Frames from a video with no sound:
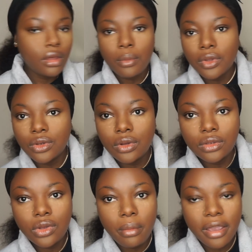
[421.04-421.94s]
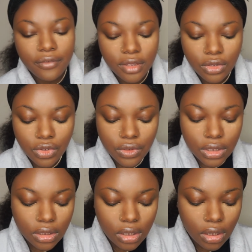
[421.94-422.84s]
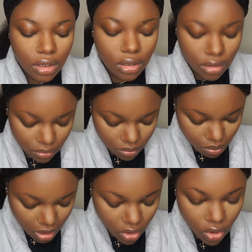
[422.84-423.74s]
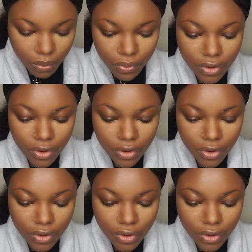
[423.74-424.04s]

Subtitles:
I'm going to contour my face using the Makeup